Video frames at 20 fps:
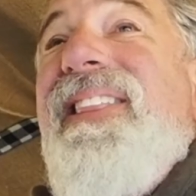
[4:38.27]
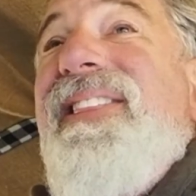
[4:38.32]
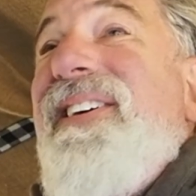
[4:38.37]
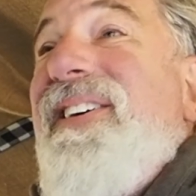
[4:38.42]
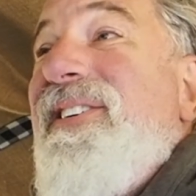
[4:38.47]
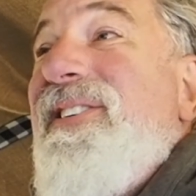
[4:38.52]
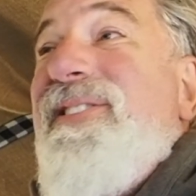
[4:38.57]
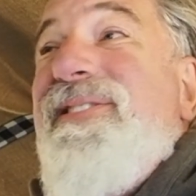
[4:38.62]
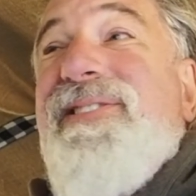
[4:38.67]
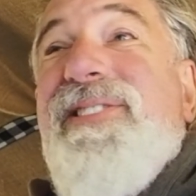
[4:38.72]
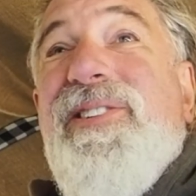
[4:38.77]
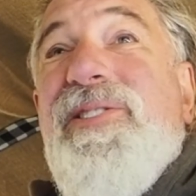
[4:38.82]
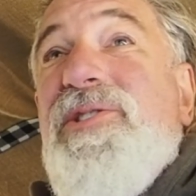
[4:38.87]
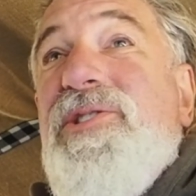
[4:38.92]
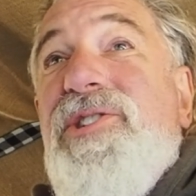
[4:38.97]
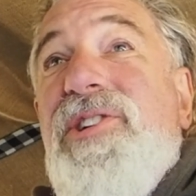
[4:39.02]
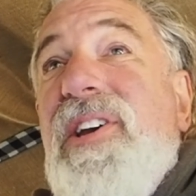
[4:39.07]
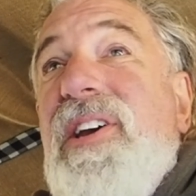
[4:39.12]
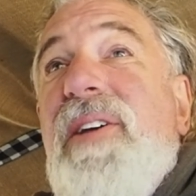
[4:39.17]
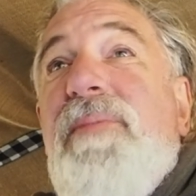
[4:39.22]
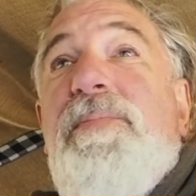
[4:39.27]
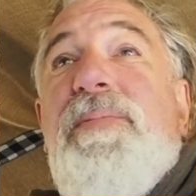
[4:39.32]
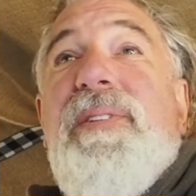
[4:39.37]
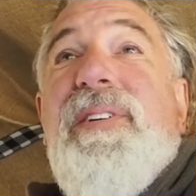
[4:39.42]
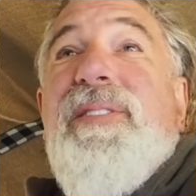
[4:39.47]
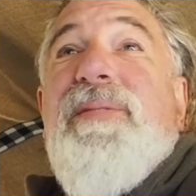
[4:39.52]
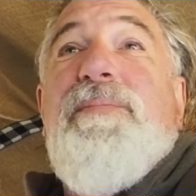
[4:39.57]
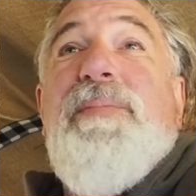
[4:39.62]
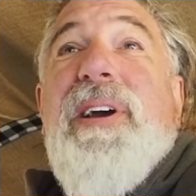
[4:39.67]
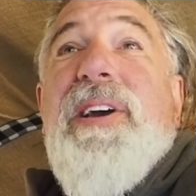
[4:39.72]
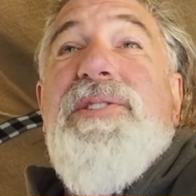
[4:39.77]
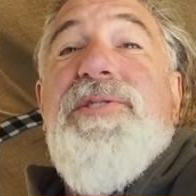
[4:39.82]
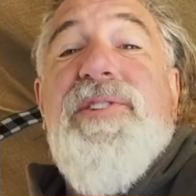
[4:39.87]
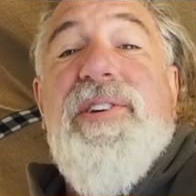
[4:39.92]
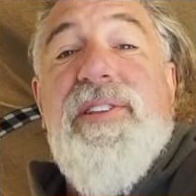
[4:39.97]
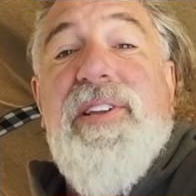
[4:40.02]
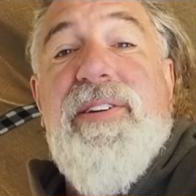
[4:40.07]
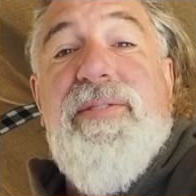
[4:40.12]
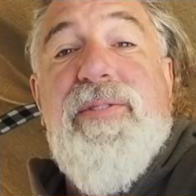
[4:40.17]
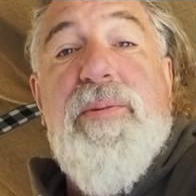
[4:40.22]
They're cheap. They're
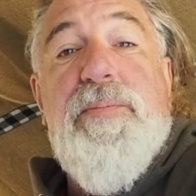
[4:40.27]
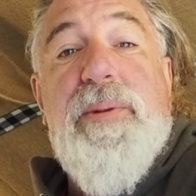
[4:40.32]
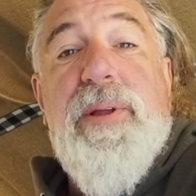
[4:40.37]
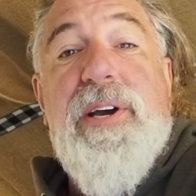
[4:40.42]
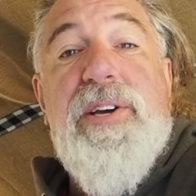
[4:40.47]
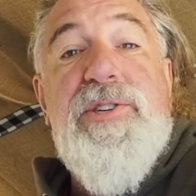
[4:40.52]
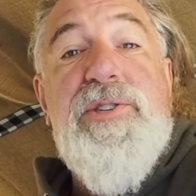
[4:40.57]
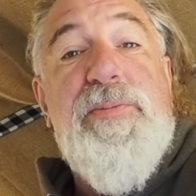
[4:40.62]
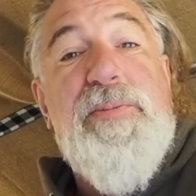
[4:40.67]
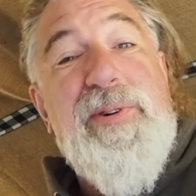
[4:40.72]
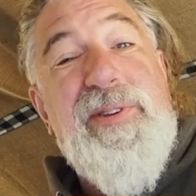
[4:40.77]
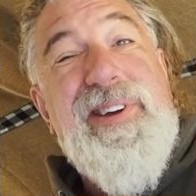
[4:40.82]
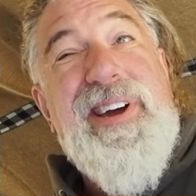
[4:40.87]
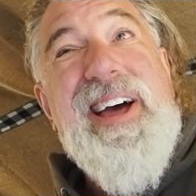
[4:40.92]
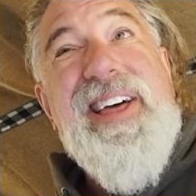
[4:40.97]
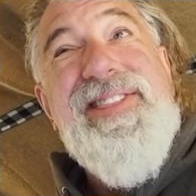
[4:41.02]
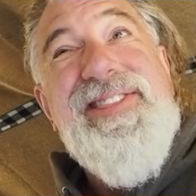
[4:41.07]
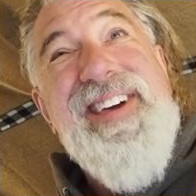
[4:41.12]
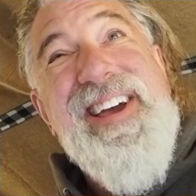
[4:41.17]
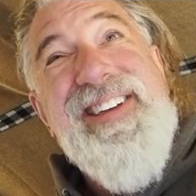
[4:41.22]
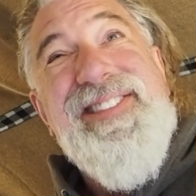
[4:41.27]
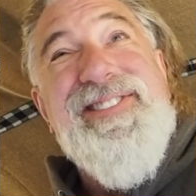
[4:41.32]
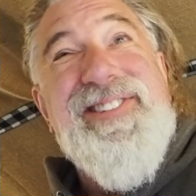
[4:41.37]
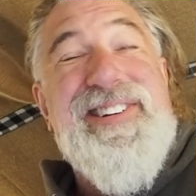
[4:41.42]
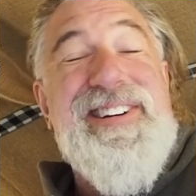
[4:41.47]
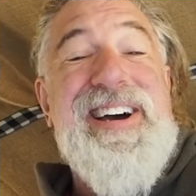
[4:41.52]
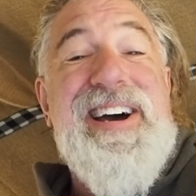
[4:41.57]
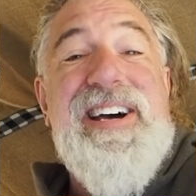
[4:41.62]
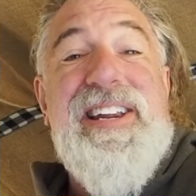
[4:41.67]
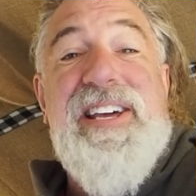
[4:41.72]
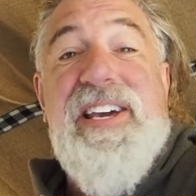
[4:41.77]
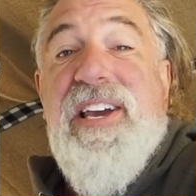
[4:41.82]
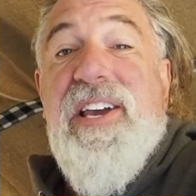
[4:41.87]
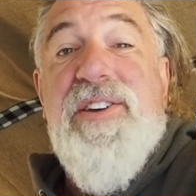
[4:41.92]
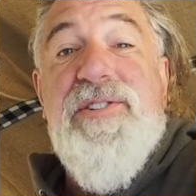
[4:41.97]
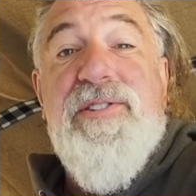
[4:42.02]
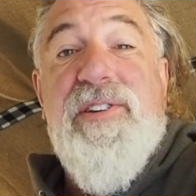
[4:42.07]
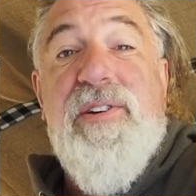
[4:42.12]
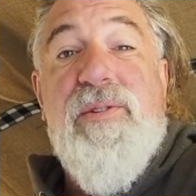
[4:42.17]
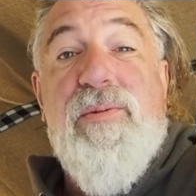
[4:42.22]
basically replaceable. I think they're kind of
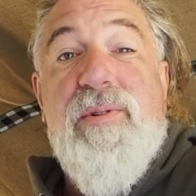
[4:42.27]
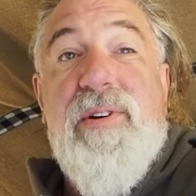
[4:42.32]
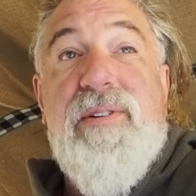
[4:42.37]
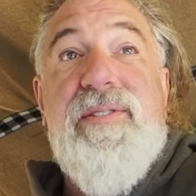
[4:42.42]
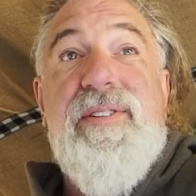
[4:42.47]
easily worked